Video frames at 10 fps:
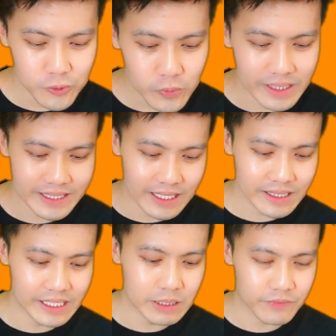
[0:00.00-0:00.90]
two week
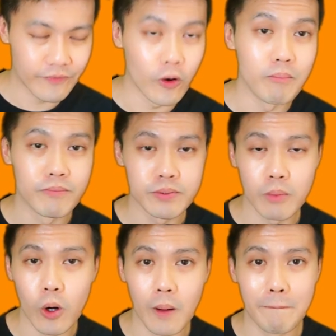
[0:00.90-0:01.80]
selling tips from
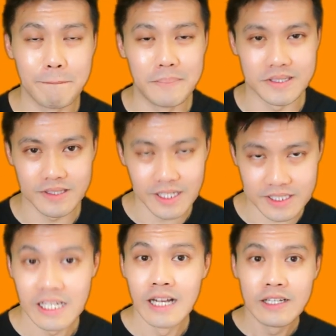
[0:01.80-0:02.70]
small
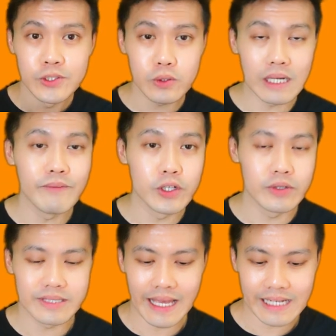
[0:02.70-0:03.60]
business. So dalam video
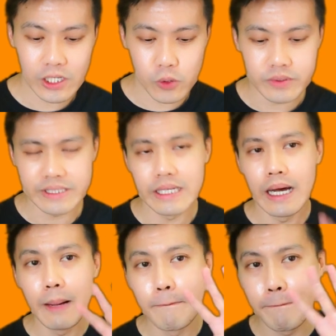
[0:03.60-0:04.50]
ni saya akan
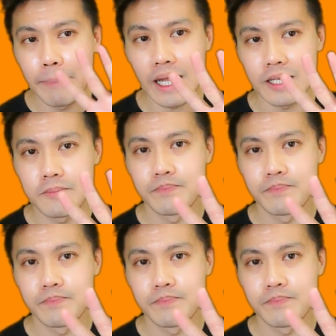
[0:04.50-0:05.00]
kongsi empat